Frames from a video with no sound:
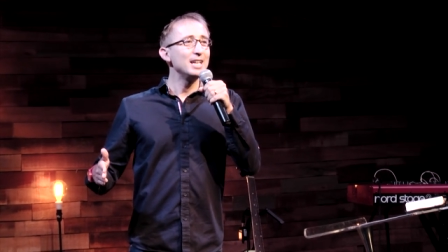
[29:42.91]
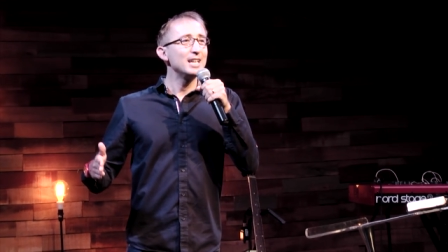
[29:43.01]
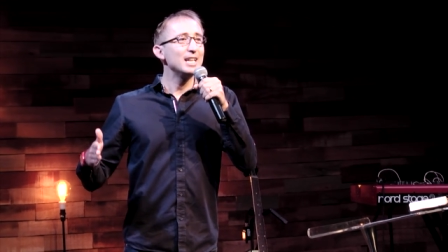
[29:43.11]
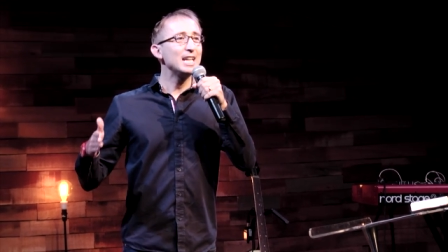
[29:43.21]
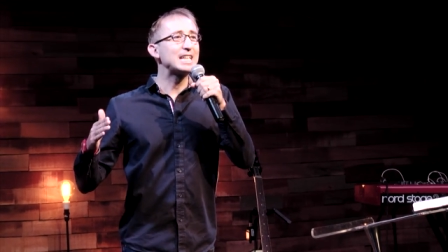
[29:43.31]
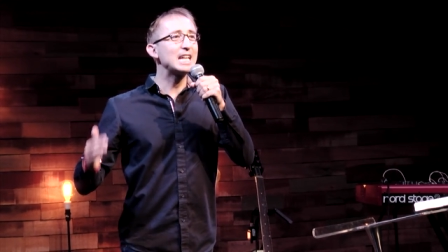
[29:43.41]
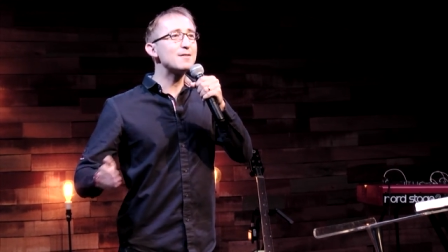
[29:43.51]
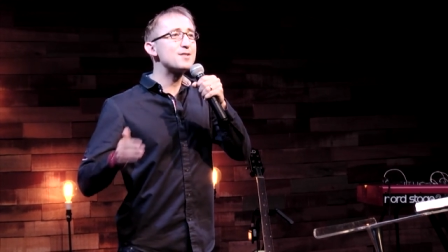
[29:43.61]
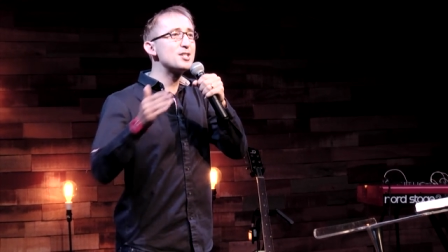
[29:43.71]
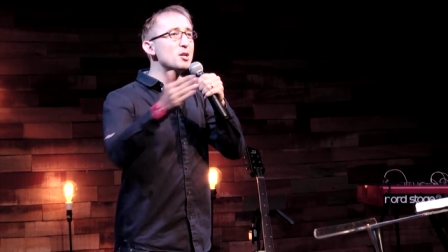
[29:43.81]
He
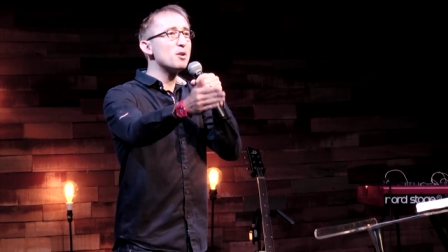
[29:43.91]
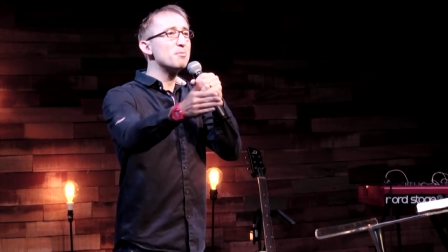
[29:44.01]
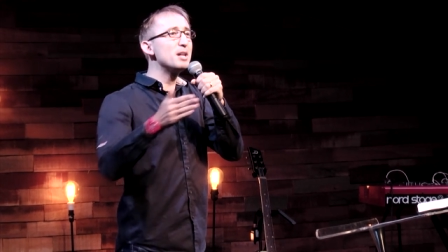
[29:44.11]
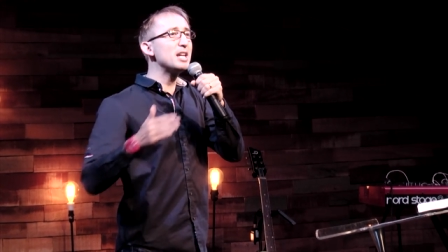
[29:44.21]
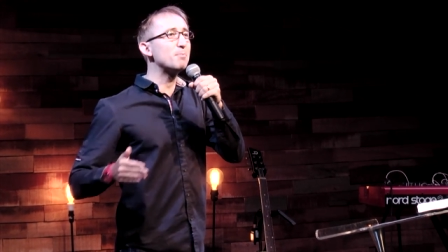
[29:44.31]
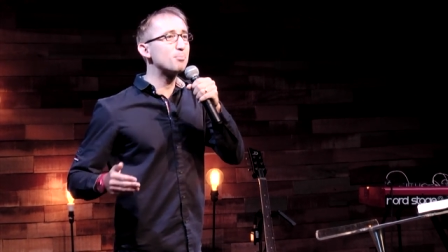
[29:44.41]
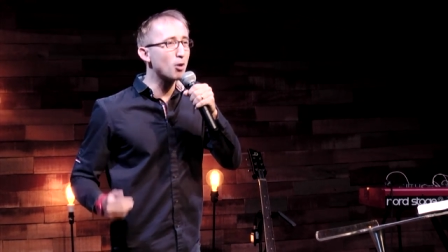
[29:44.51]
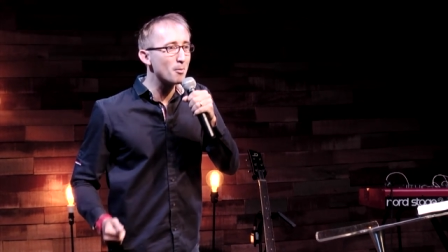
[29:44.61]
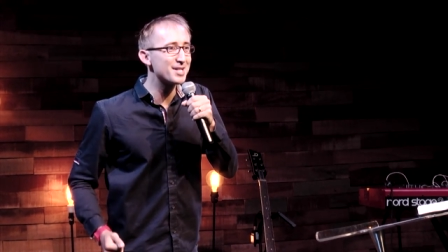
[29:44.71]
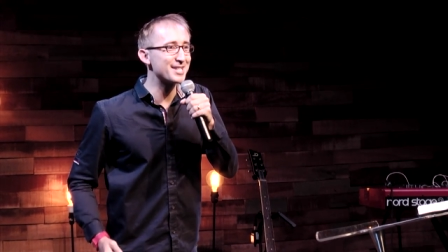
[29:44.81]
gives you and me
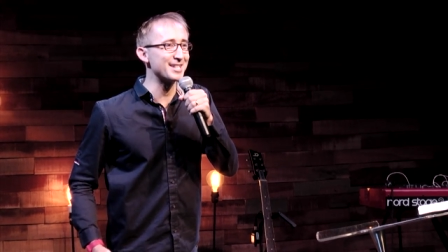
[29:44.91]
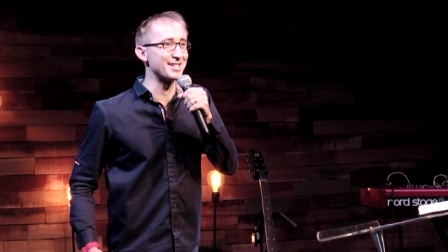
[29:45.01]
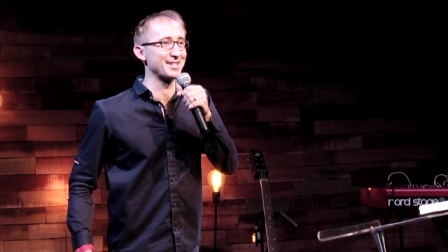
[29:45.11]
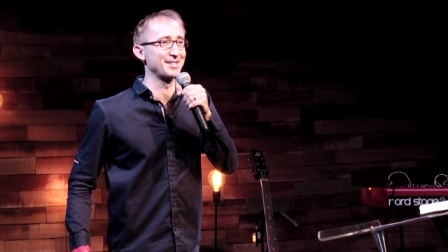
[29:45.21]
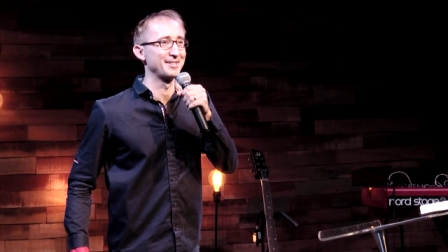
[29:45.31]
promises.